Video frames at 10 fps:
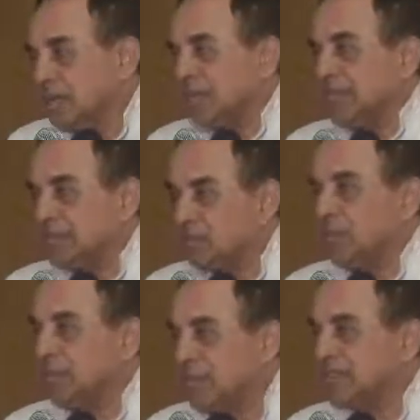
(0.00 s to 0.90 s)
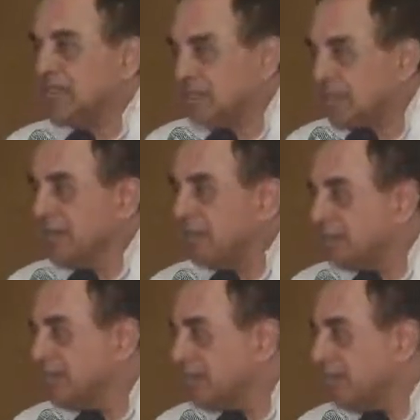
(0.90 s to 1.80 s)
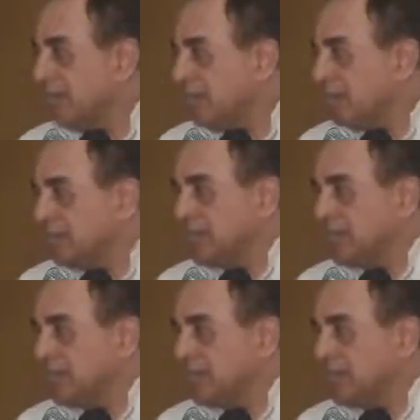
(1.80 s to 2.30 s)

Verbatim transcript: I mean the old means I've known him for now